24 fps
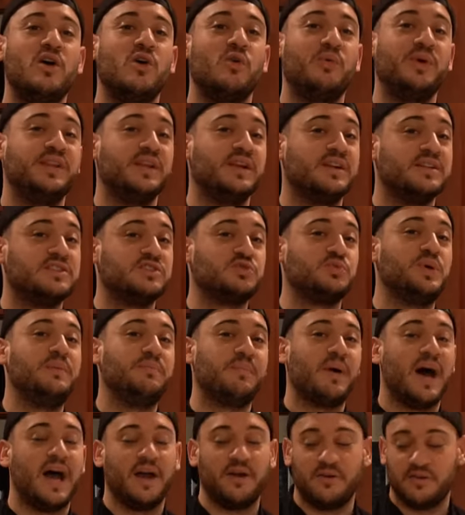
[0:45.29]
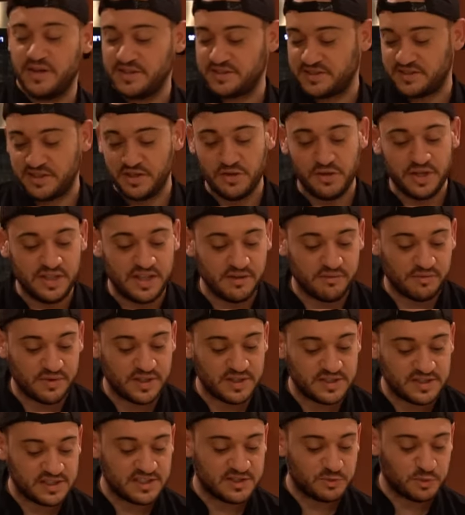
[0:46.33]
we did a sweet pie crust. The only
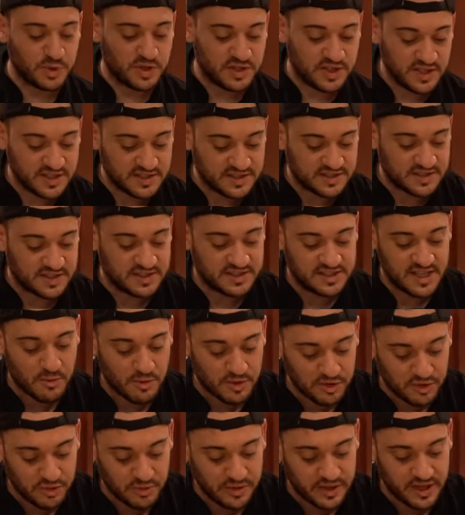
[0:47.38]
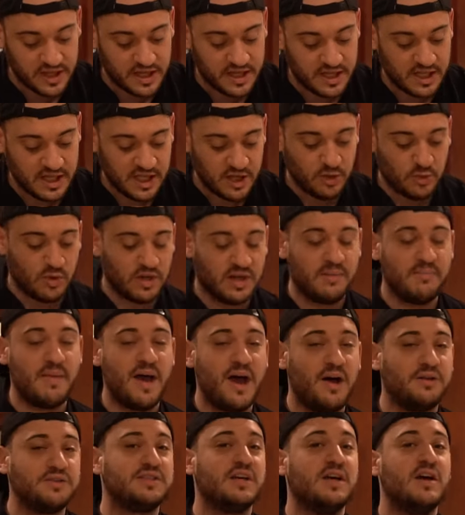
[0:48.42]
difference is with this is that we're doing an equal
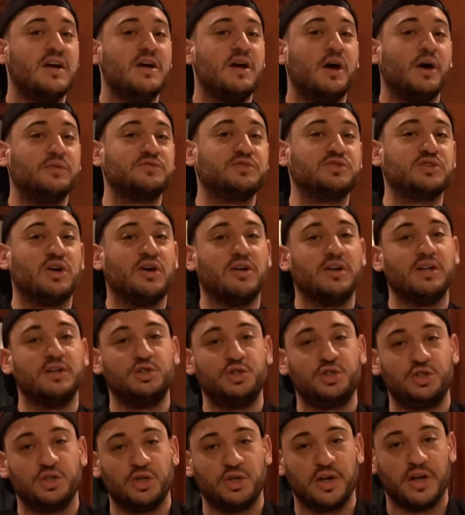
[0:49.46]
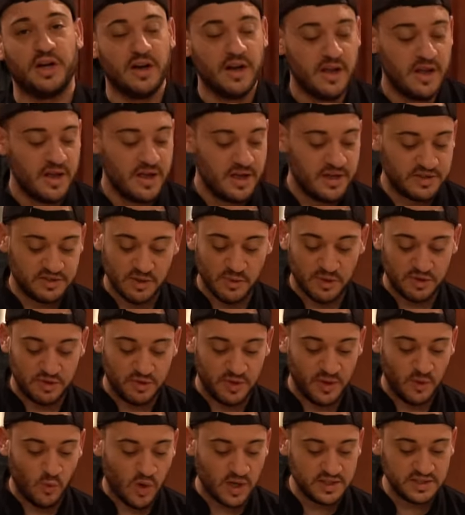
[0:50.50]
amount of salt and sugar. So we're
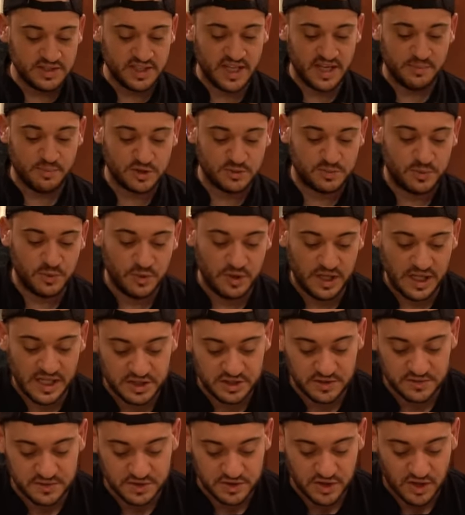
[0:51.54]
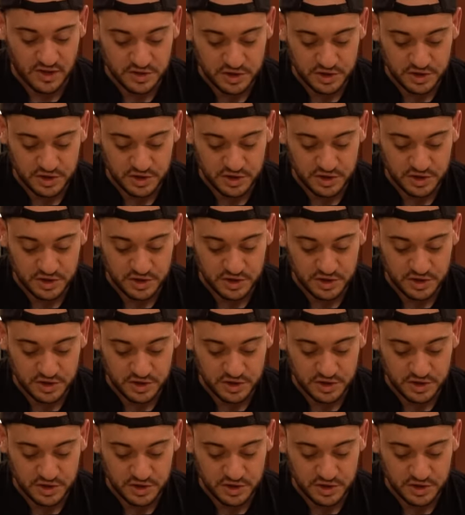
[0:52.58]
doing one tablespoon each of salt and